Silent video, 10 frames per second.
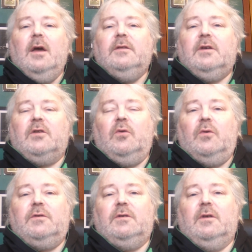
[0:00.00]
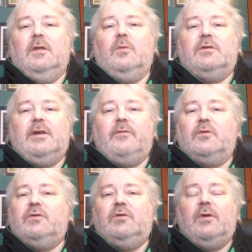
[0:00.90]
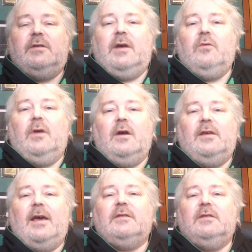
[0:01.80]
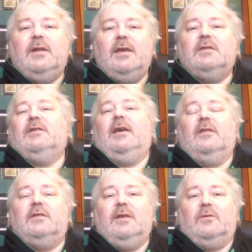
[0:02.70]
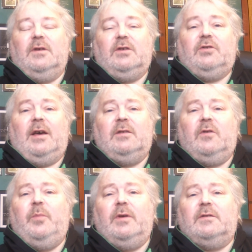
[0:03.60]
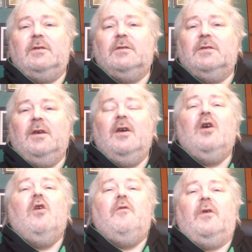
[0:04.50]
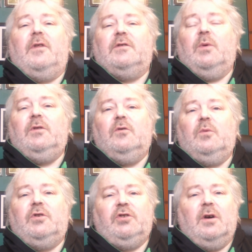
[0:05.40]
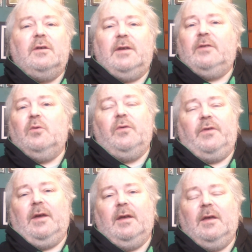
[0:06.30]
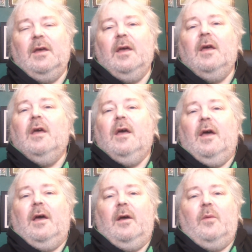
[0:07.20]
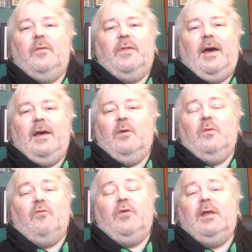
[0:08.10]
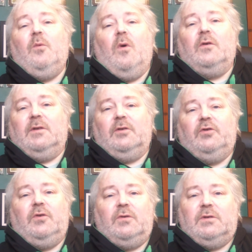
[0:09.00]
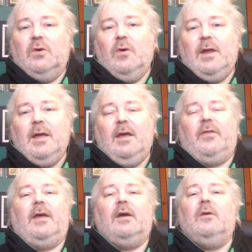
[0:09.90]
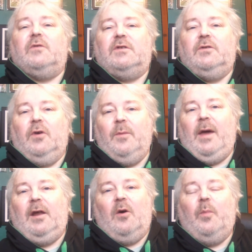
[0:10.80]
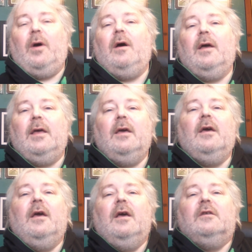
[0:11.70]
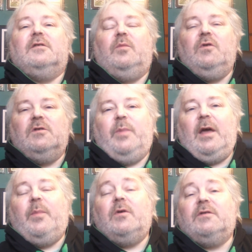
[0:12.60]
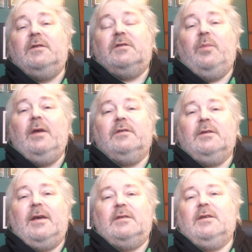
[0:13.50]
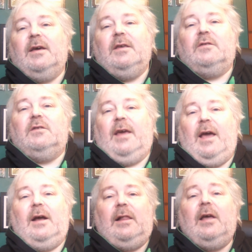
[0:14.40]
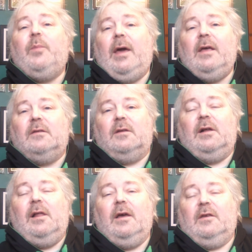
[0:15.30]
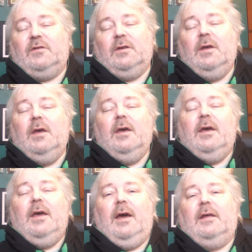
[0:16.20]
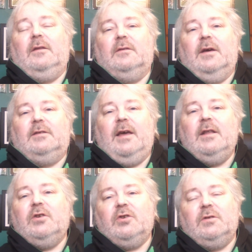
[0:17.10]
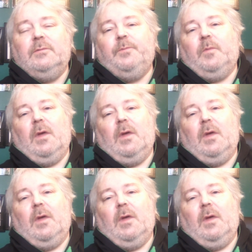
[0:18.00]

Did note there were several stories out there yesterday saying that Celtic's transfer business for this window was shut. I don't think that really was a true story. I think it was a story made up by some newspapers and some internet sites to get clickbait and clicks and attention.